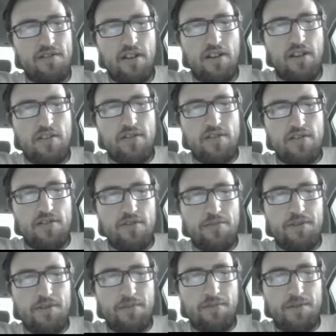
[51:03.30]
The loops
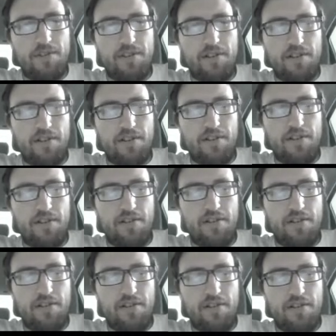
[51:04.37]
themselves.
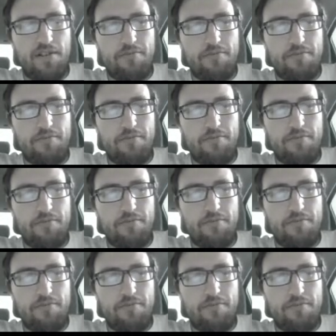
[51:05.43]
Track